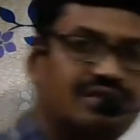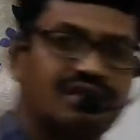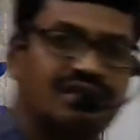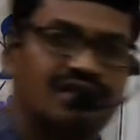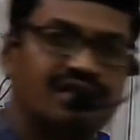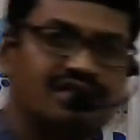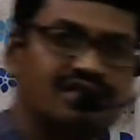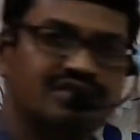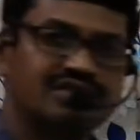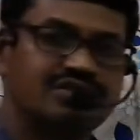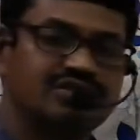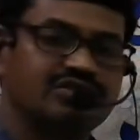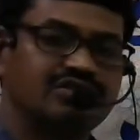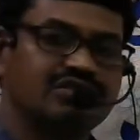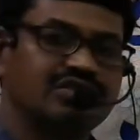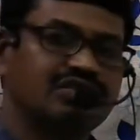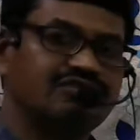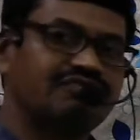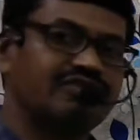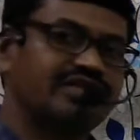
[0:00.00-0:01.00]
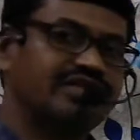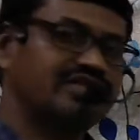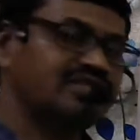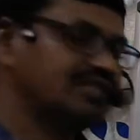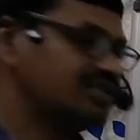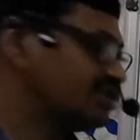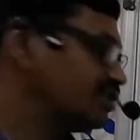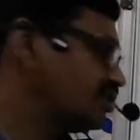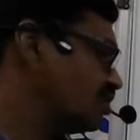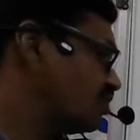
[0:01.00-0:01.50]
Like this, you can find
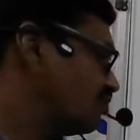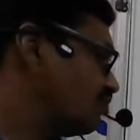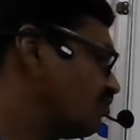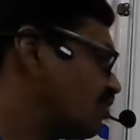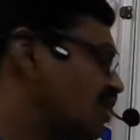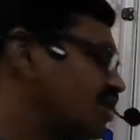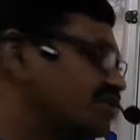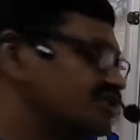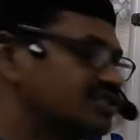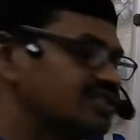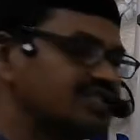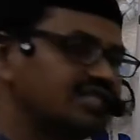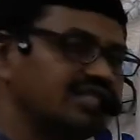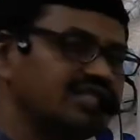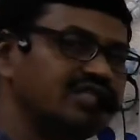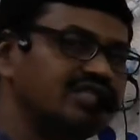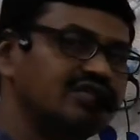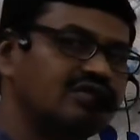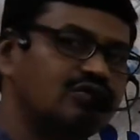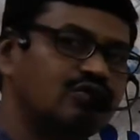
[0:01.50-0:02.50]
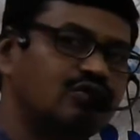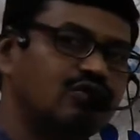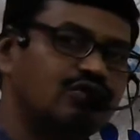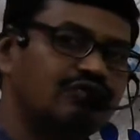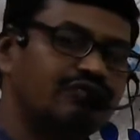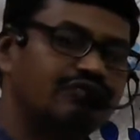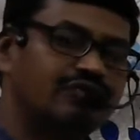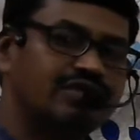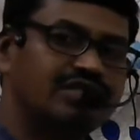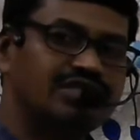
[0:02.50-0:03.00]
valency
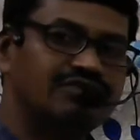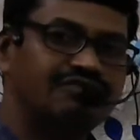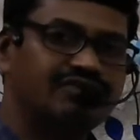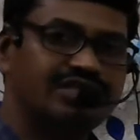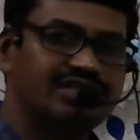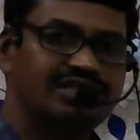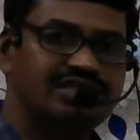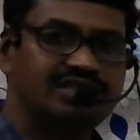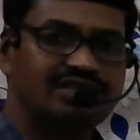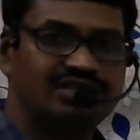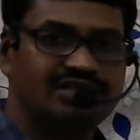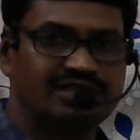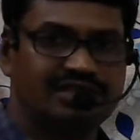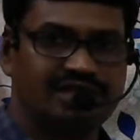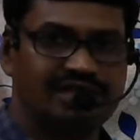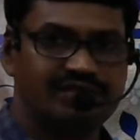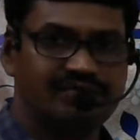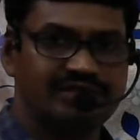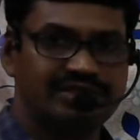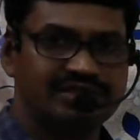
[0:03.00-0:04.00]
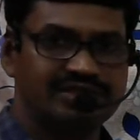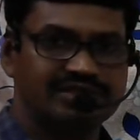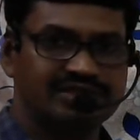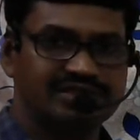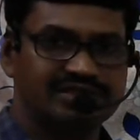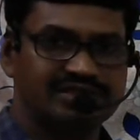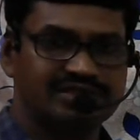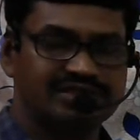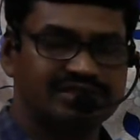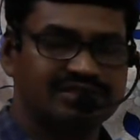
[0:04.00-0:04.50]
of different
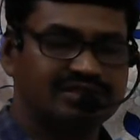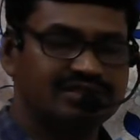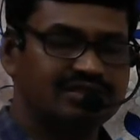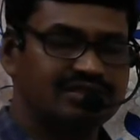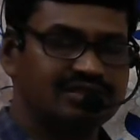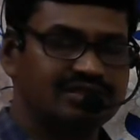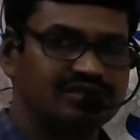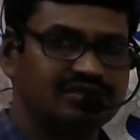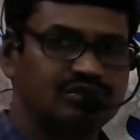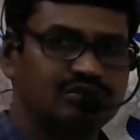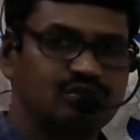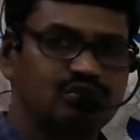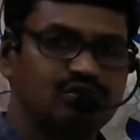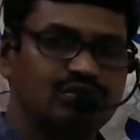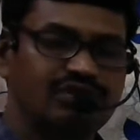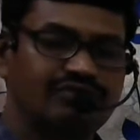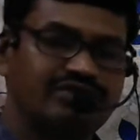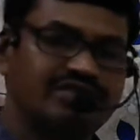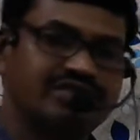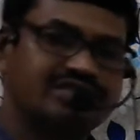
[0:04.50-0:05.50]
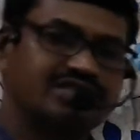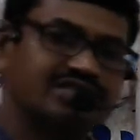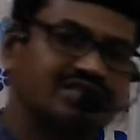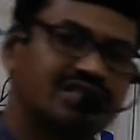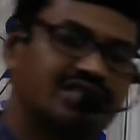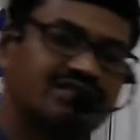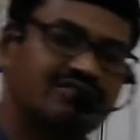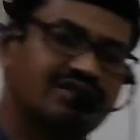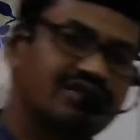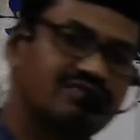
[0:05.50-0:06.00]
elements. So two definitions
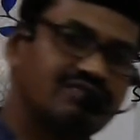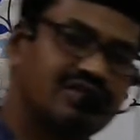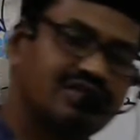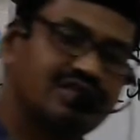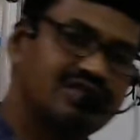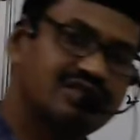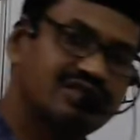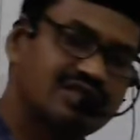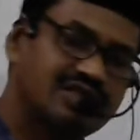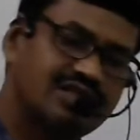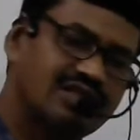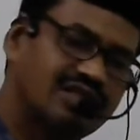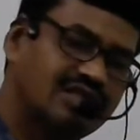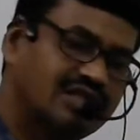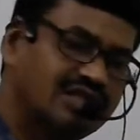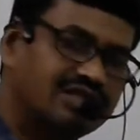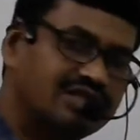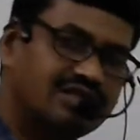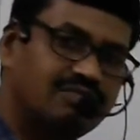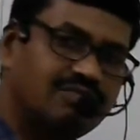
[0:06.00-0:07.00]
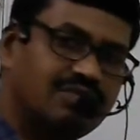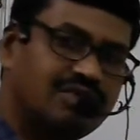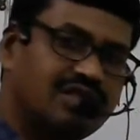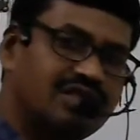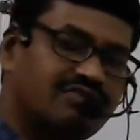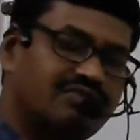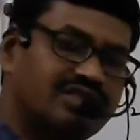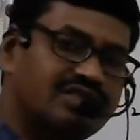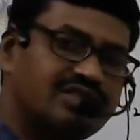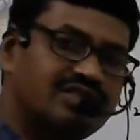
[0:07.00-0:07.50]
I given. One is simple
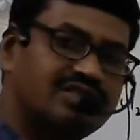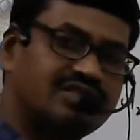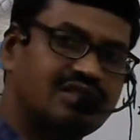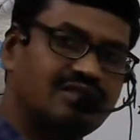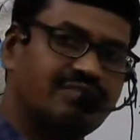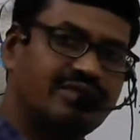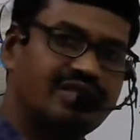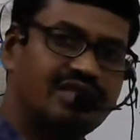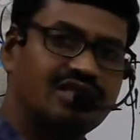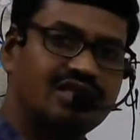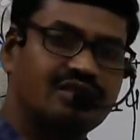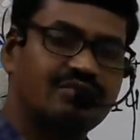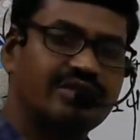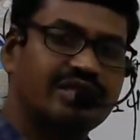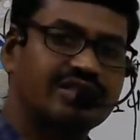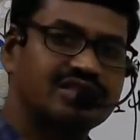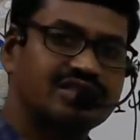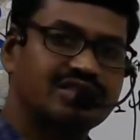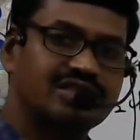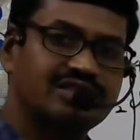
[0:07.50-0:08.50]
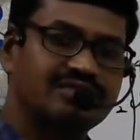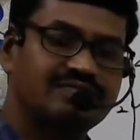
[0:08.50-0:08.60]
definition is combining capacity.